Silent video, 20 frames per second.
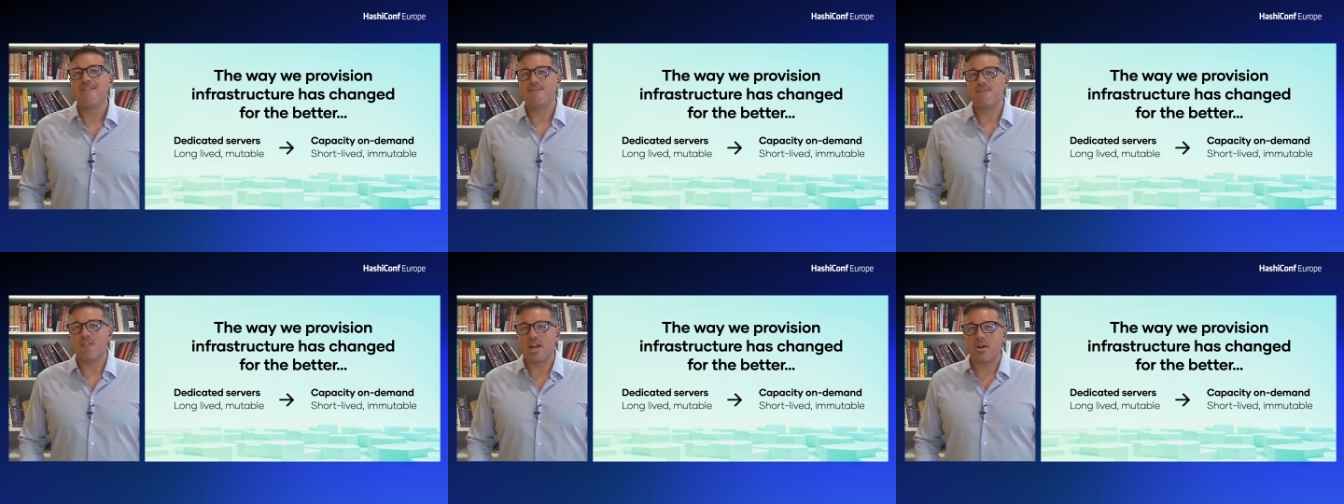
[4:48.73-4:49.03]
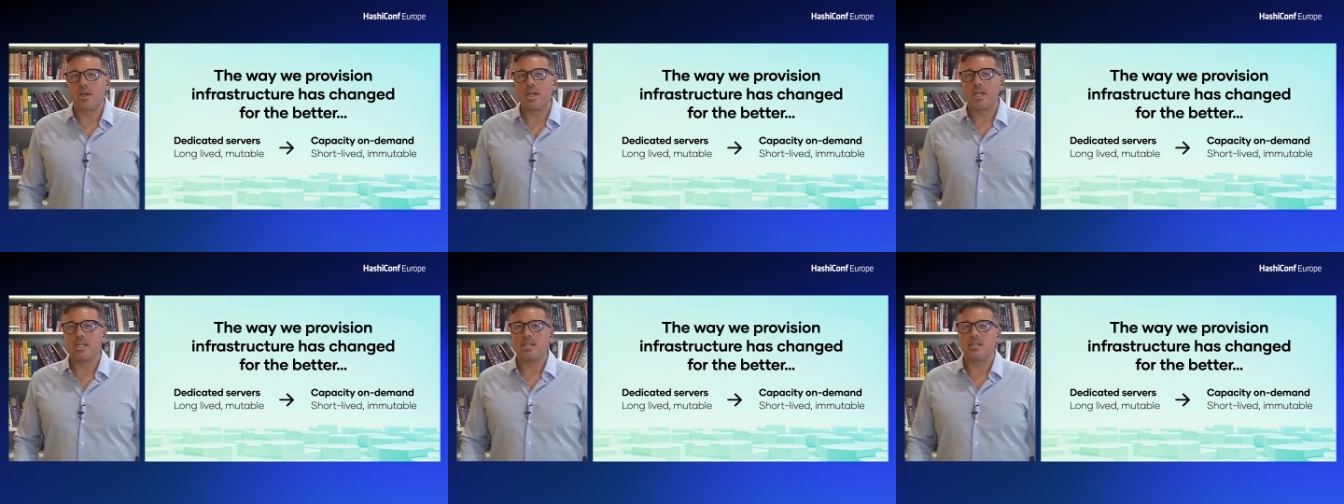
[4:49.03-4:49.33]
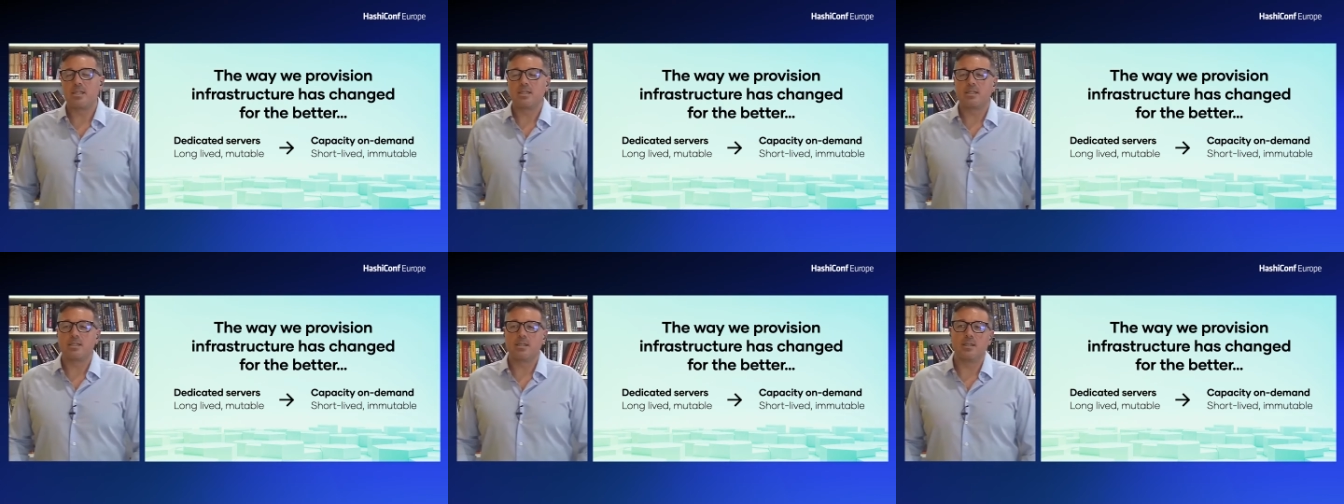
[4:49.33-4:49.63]
Very
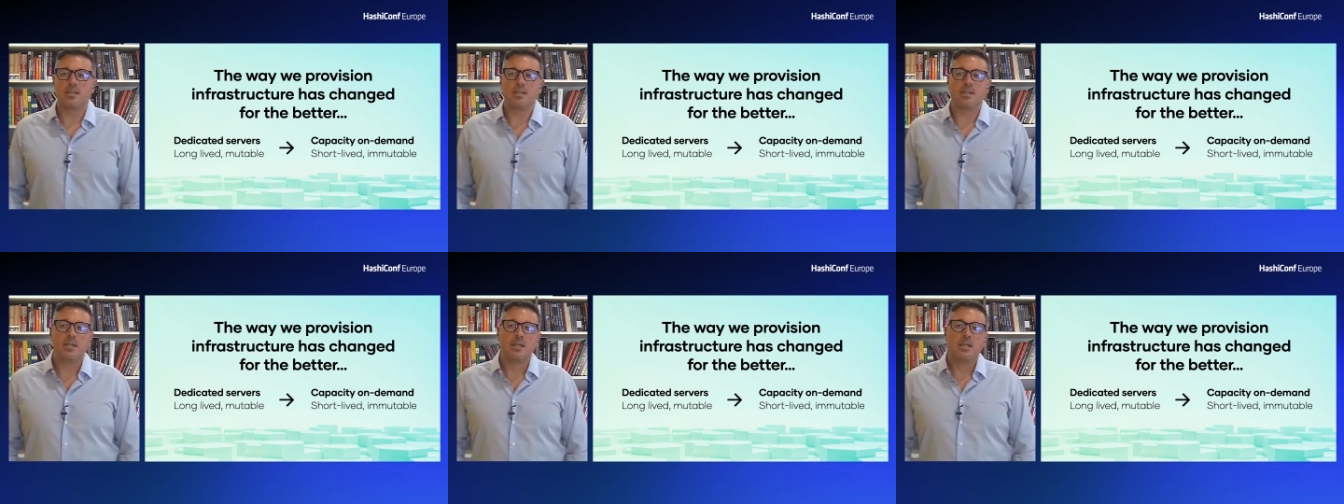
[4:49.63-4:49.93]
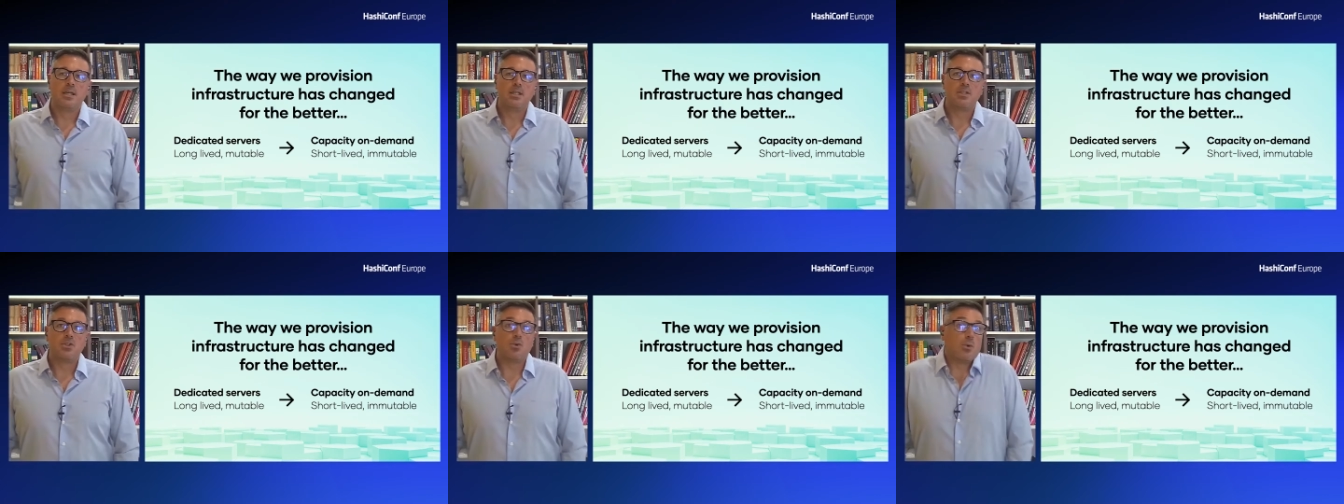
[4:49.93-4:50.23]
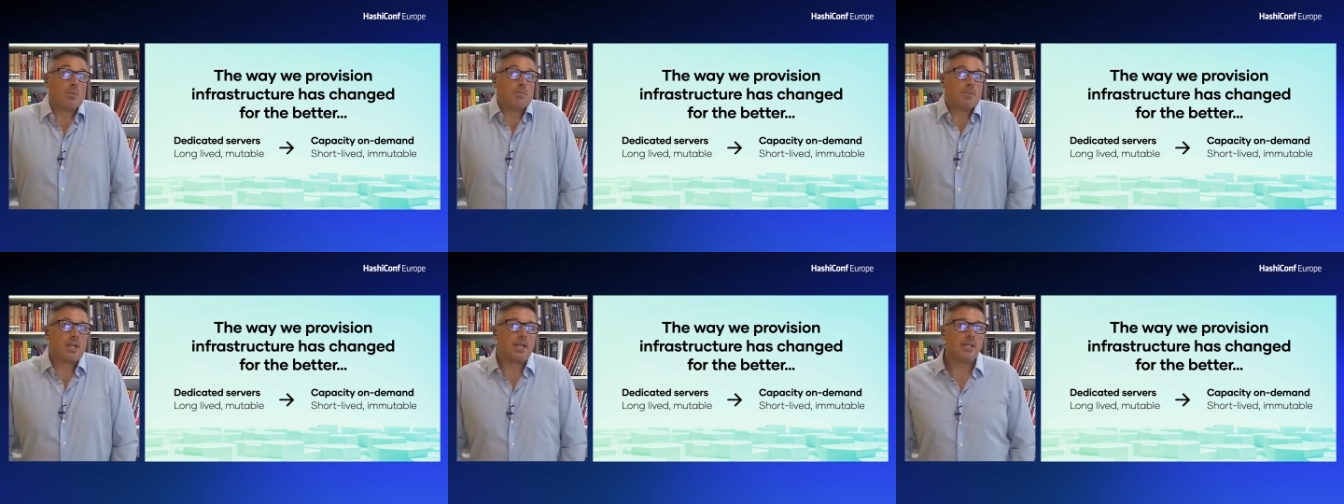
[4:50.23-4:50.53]
easy to,
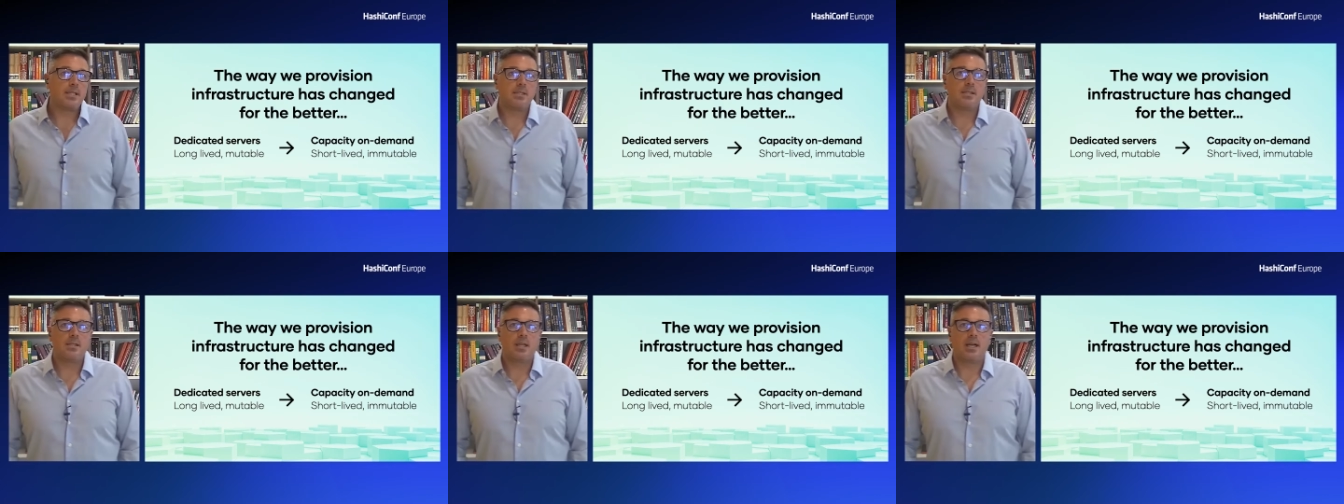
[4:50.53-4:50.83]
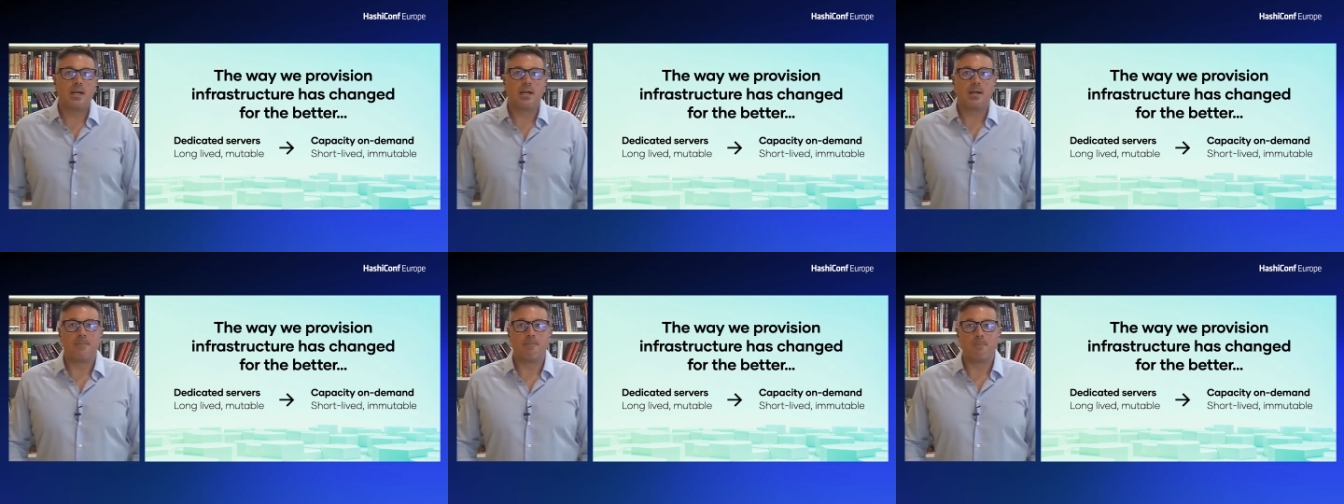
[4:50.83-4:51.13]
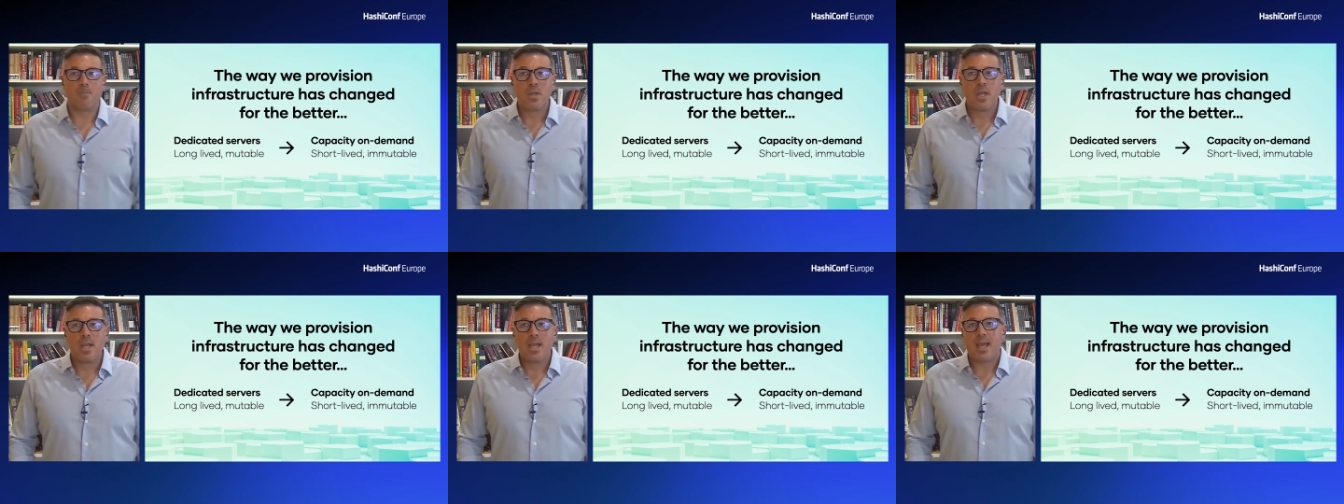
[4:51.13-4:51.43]
to replace,
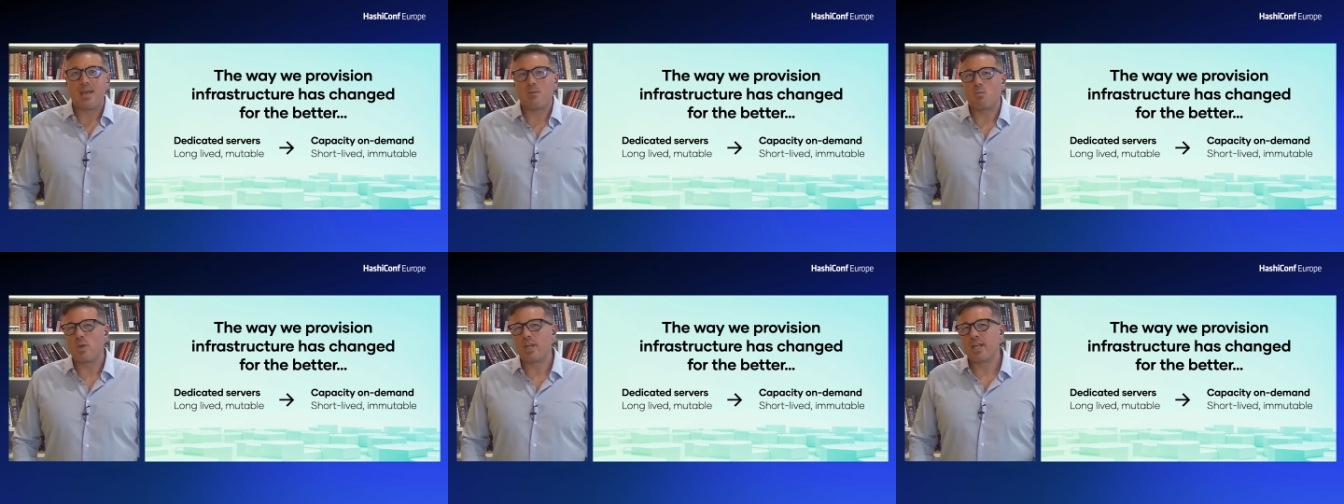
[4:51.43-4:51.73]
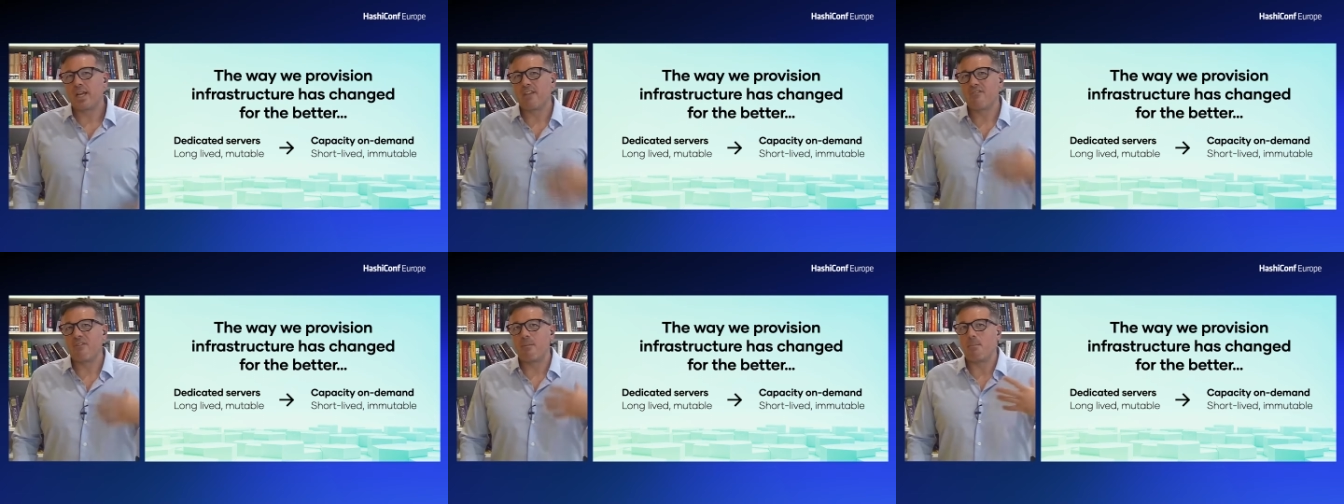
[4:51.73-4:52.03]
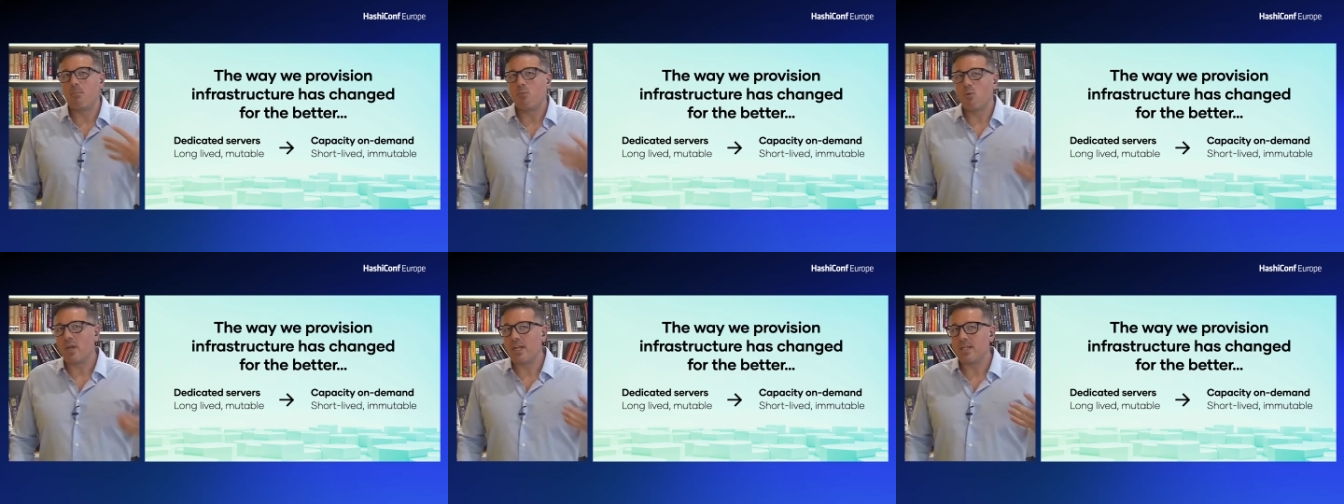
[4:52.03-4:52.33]
um, and we kind of
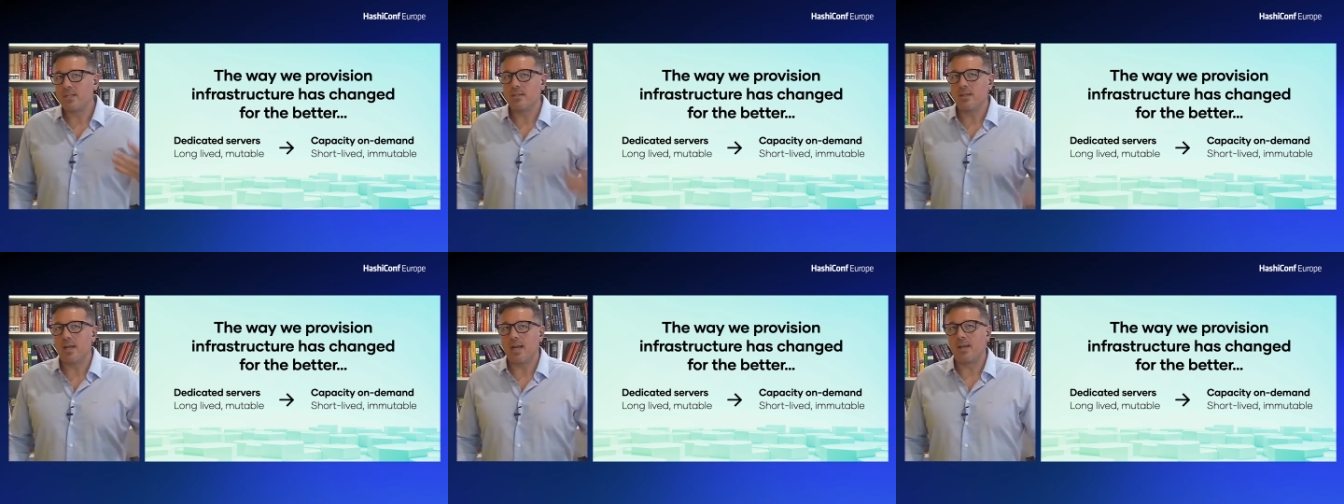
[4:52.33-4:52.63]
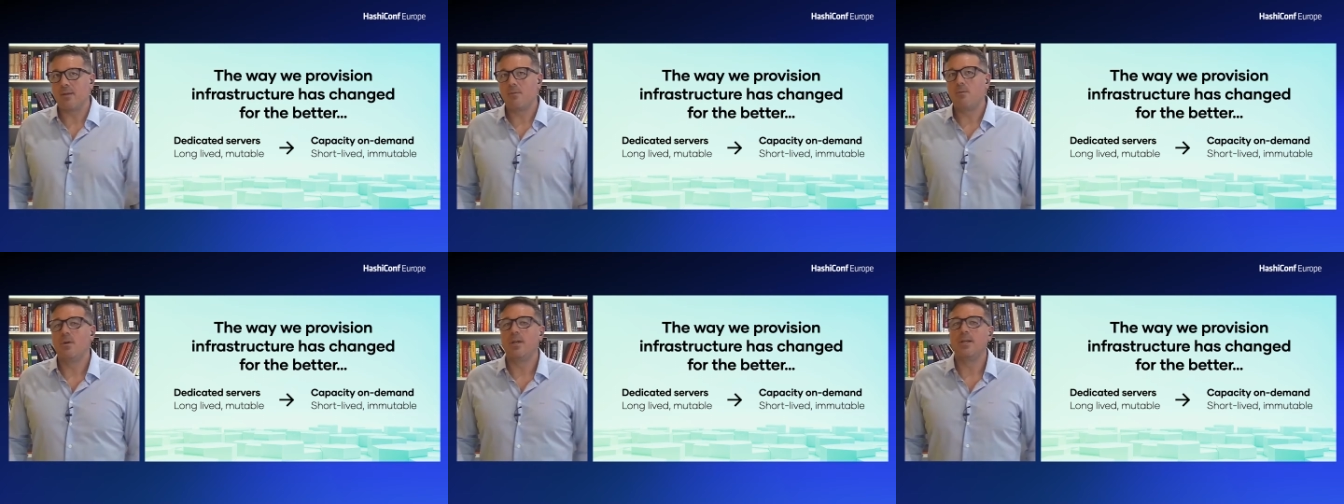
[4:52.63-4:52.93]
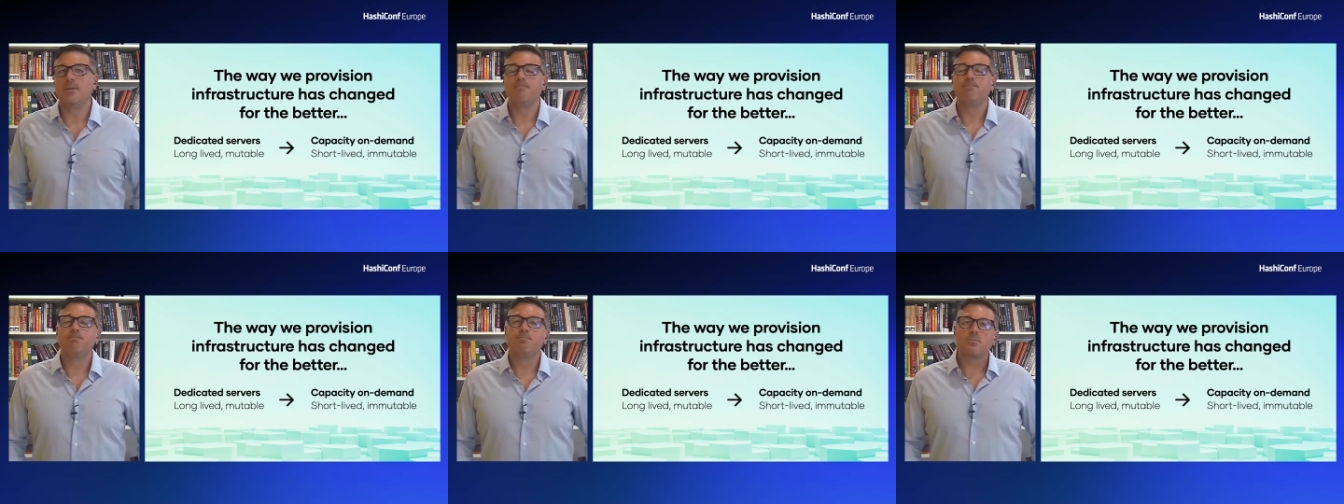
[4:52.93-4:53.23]
embrace that,
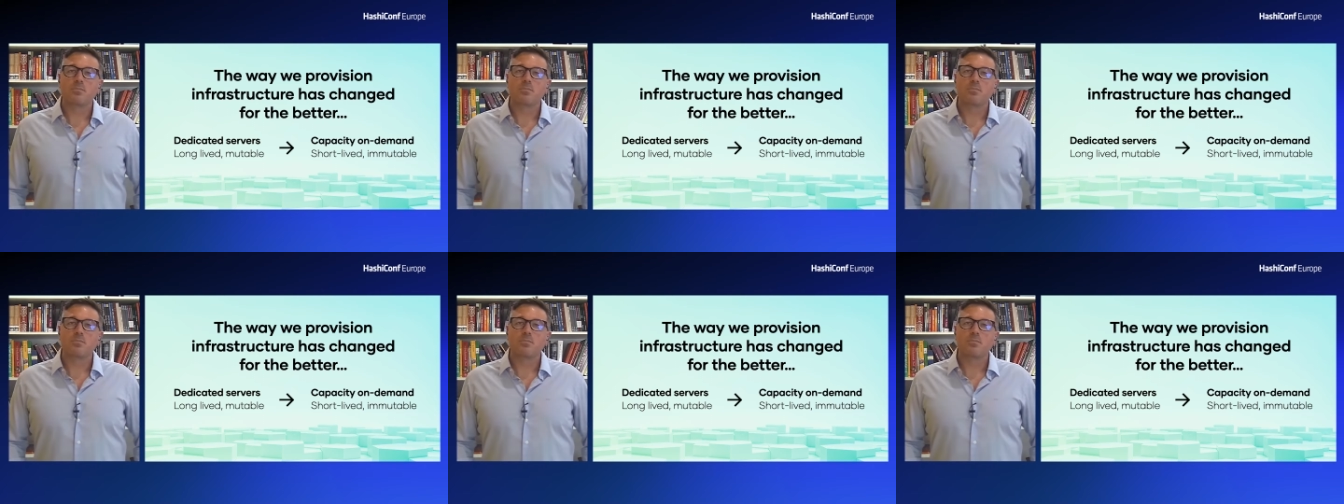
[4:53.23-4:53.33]
right?